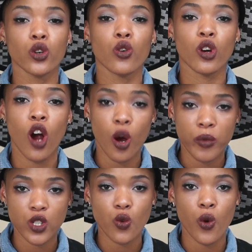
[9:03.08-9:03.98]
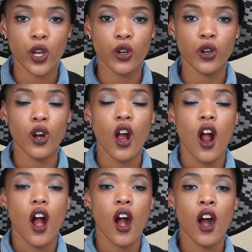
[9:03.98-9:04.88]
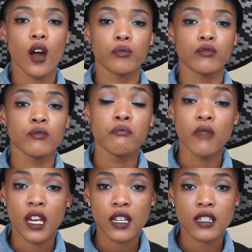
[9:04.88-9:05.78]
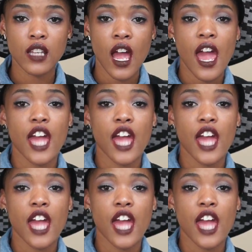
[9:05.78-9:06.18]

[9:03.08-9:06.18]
or almond oil mix,